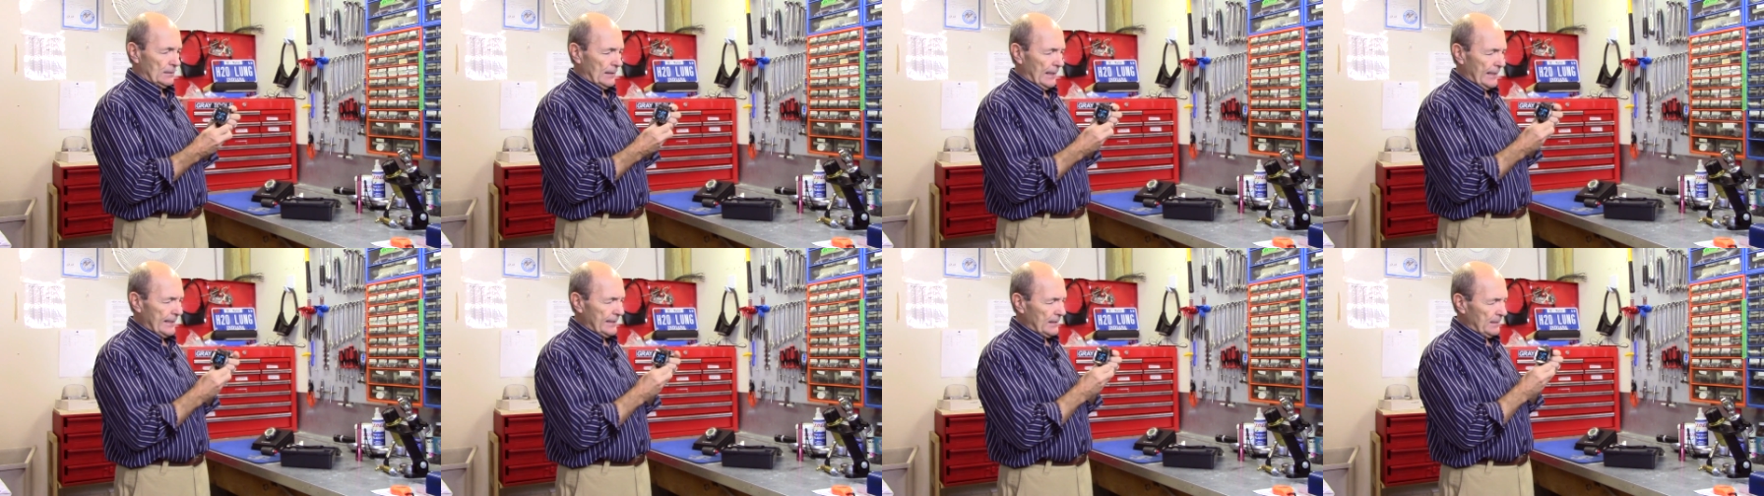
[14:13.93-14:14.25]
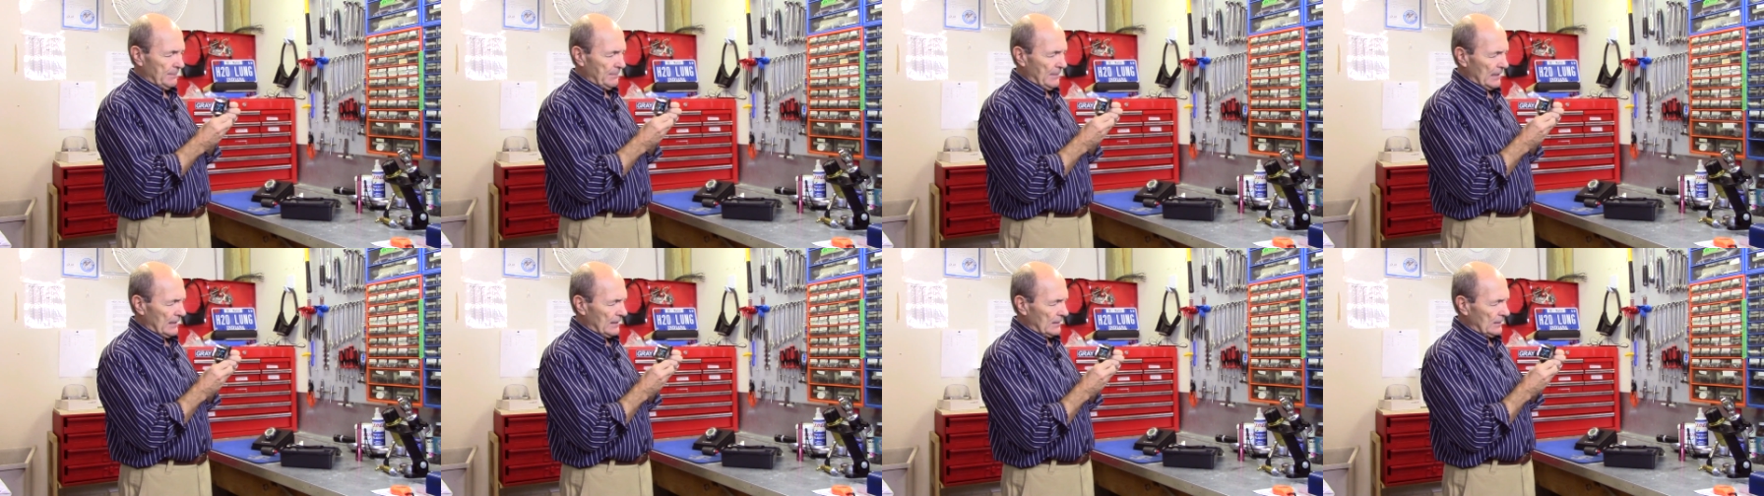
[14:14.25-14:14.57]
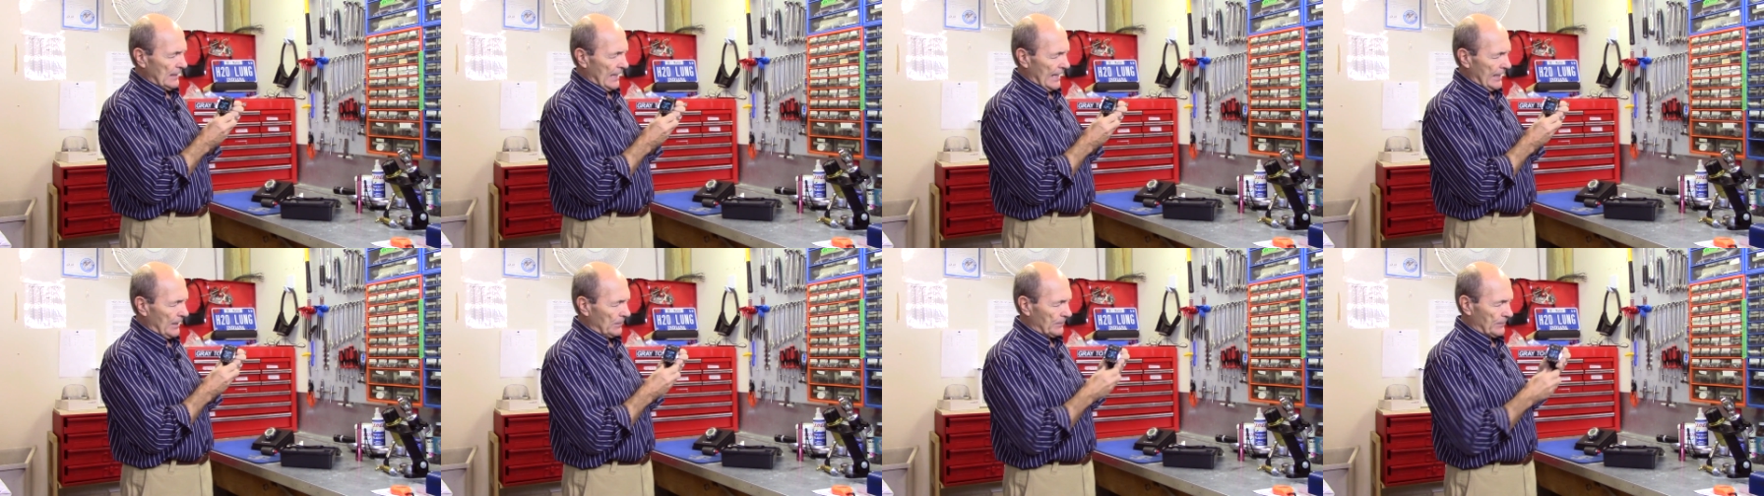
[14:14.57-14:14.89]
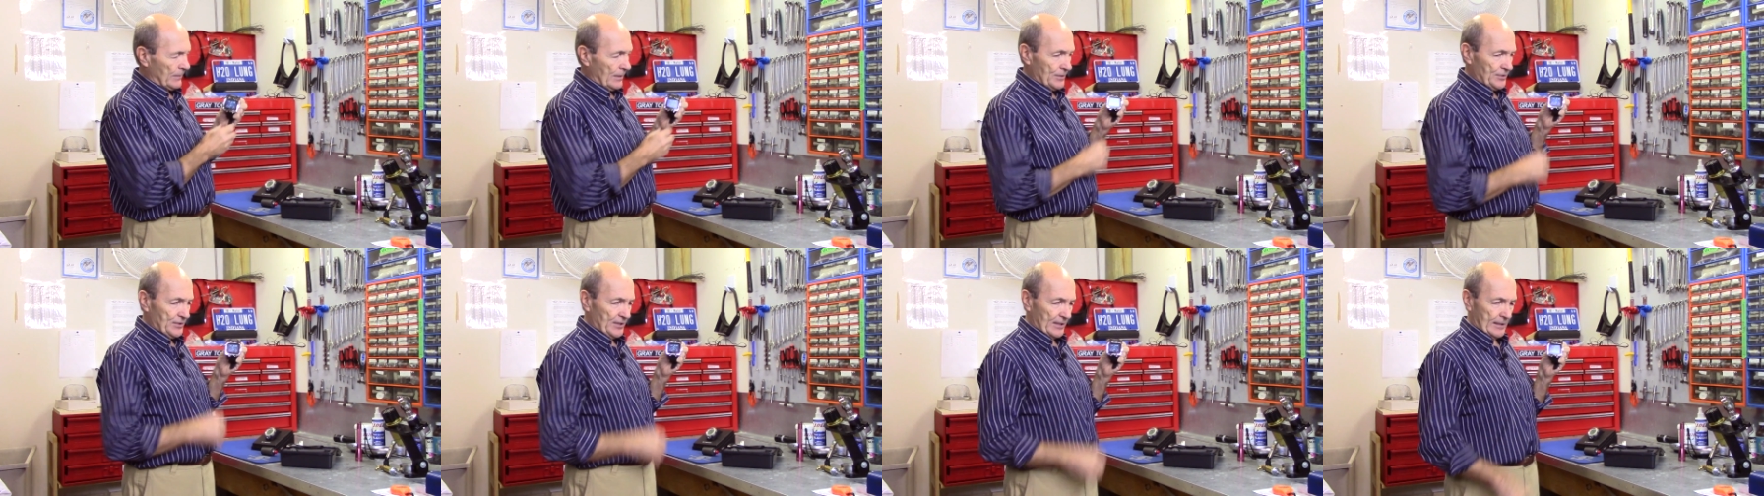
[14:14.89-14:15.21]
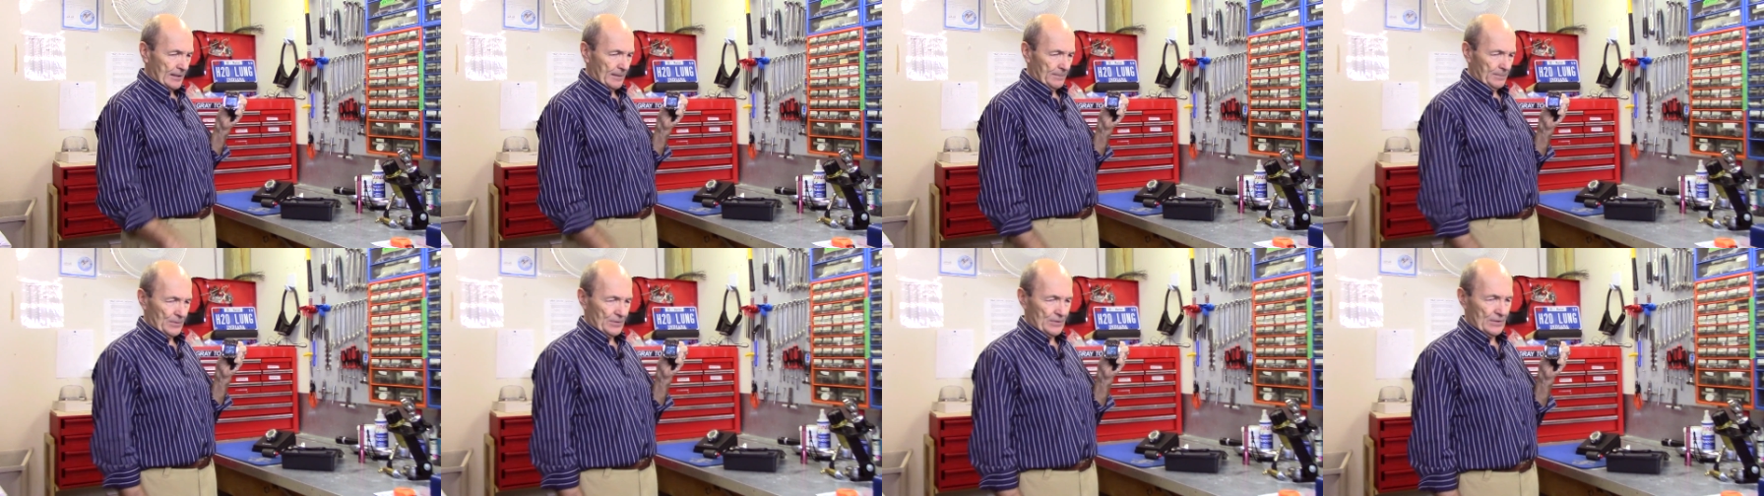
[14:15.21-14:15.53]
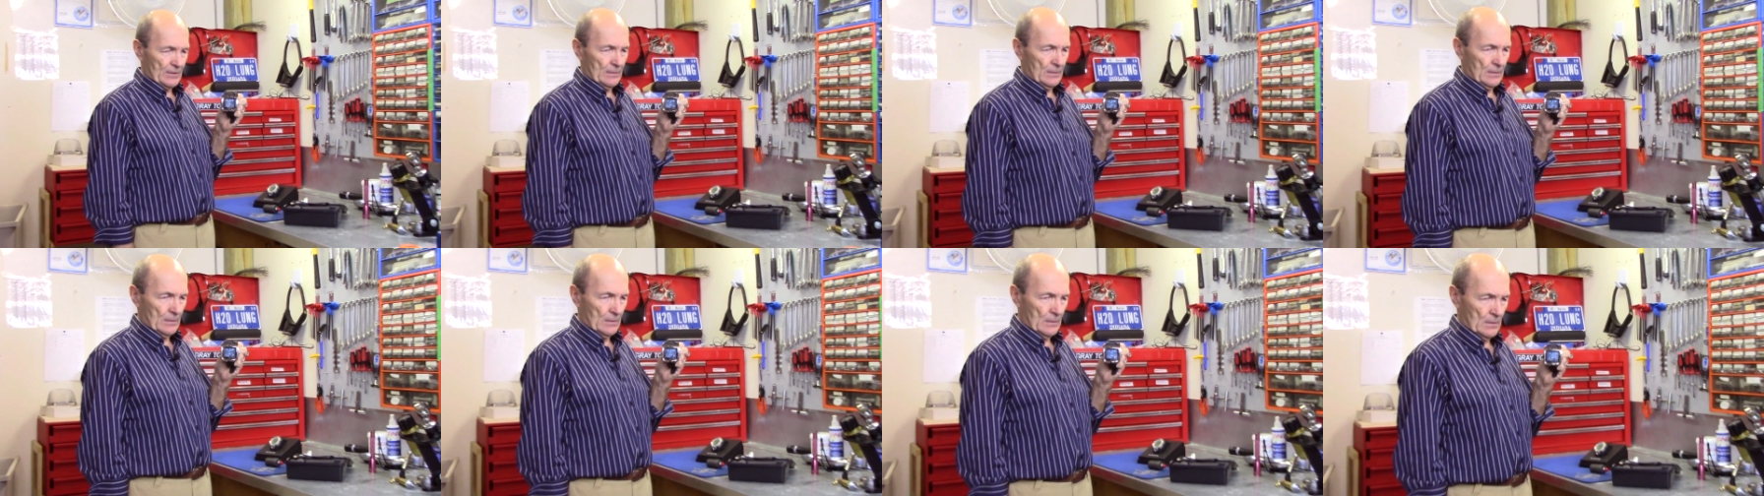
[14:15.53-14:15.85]
light emitting diode. There's the
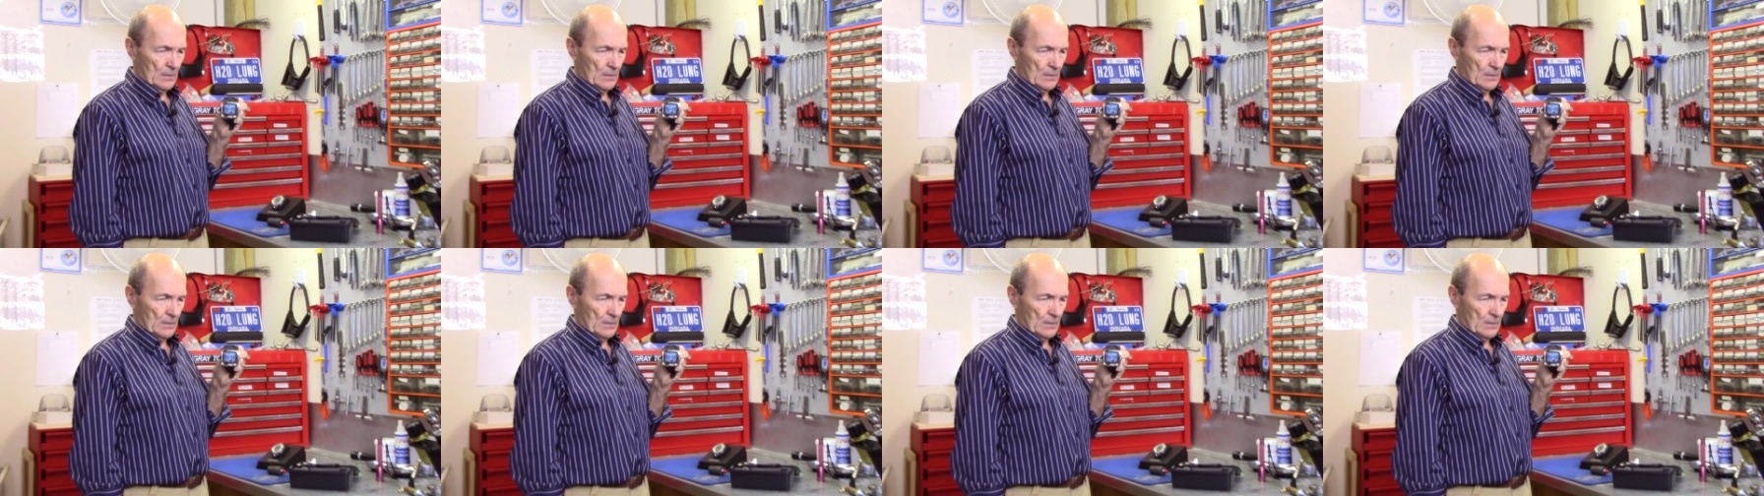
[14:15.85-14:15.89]
compass.